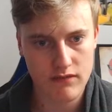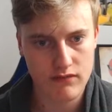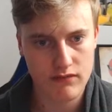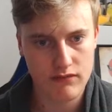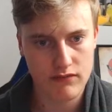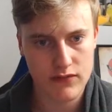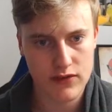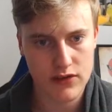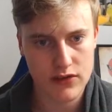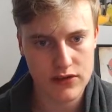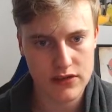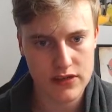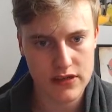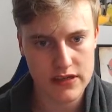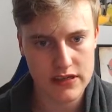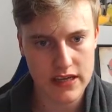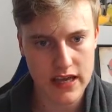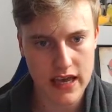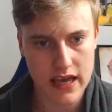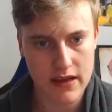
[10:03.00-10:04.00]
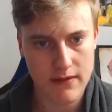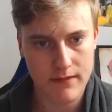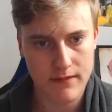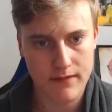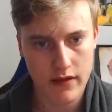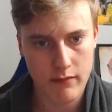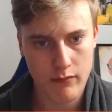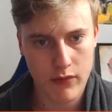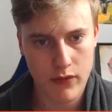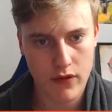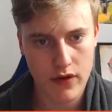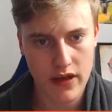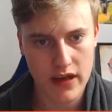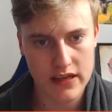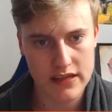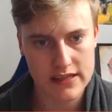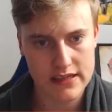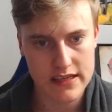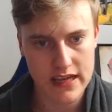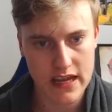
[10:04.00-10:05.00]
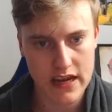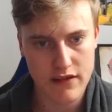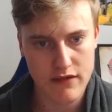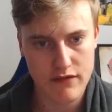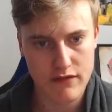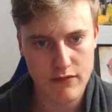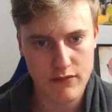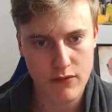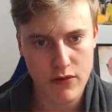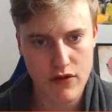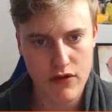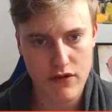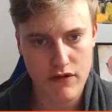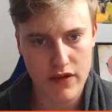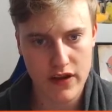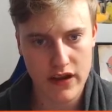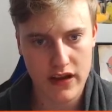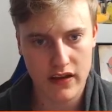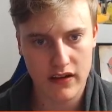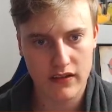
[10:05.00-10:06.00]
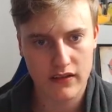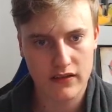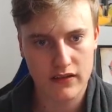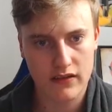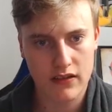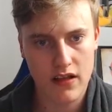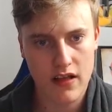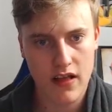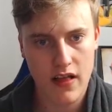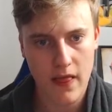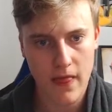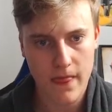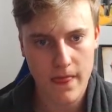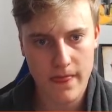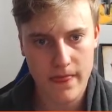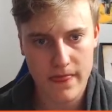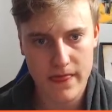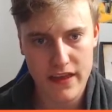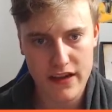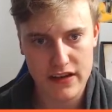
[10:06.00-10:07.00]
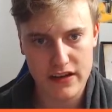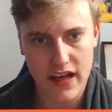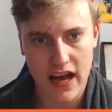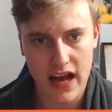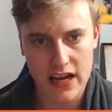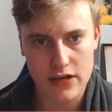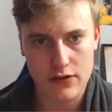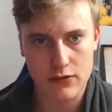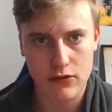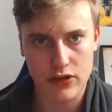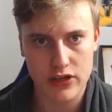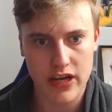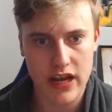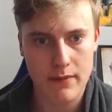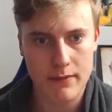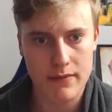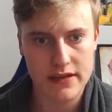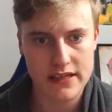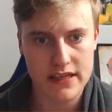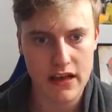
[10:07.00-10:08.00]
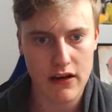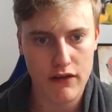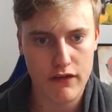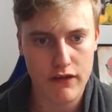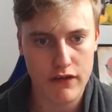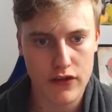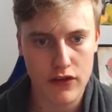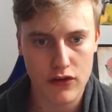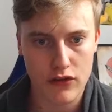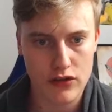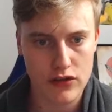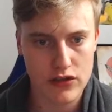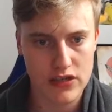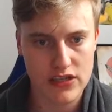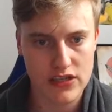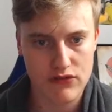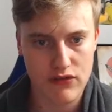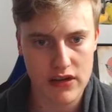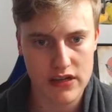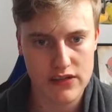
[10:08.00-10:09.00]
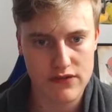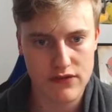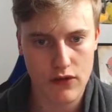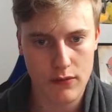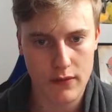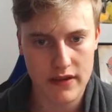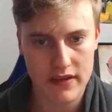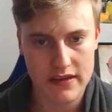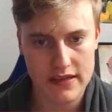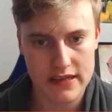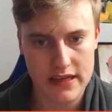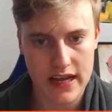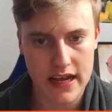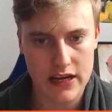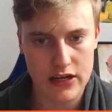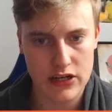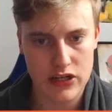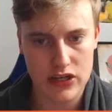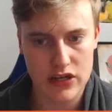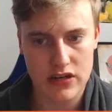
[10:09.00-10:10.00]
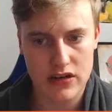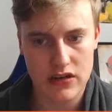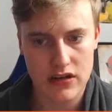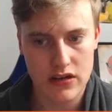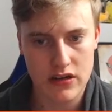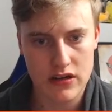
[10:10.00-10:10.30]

just the same, but instead of moving the actual shape itself, you're just transforming the selection.